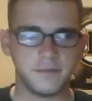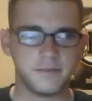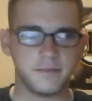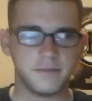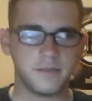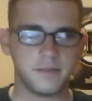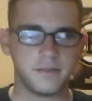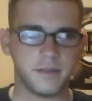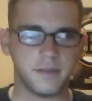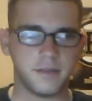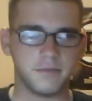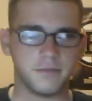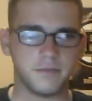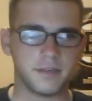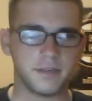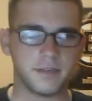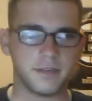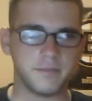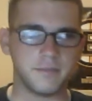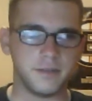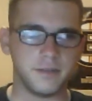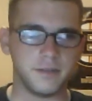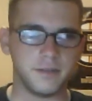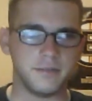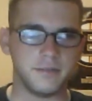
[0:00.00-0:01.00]
I
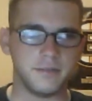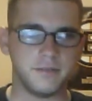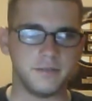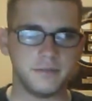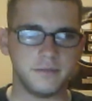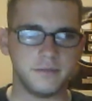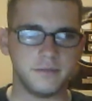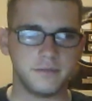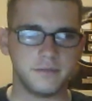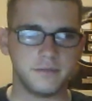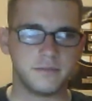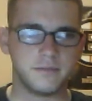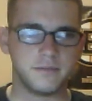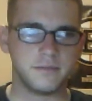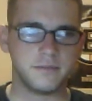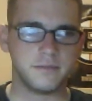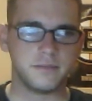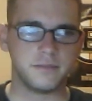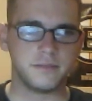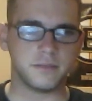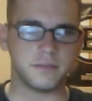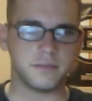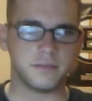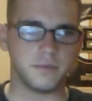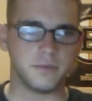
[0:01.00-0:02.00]
recommend it.
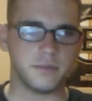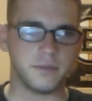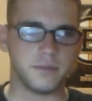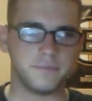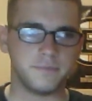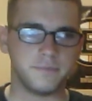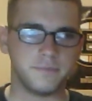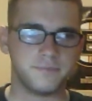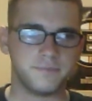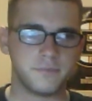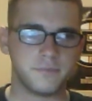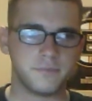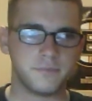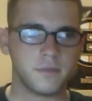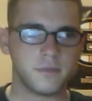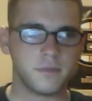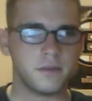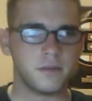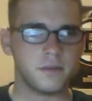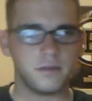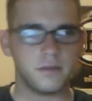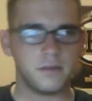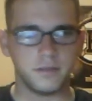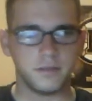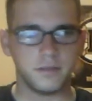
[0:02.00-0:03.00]
So
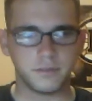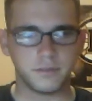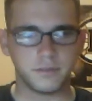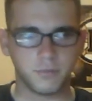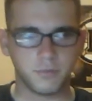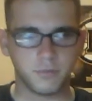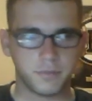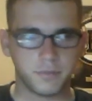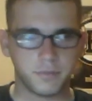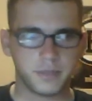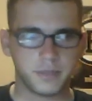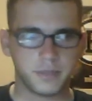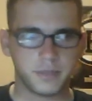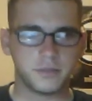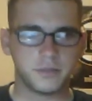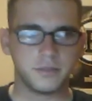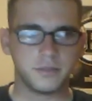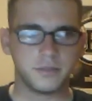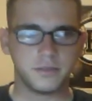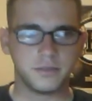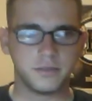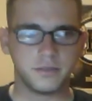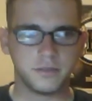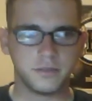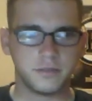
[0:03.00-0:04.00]
here's some more
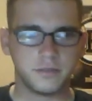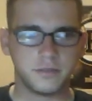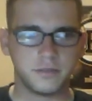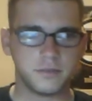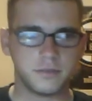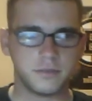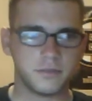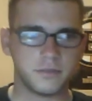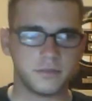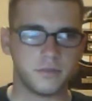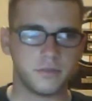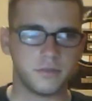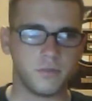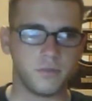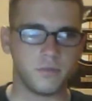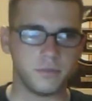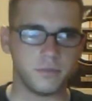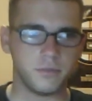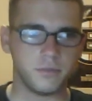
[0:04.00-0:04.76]
pictures. Hope you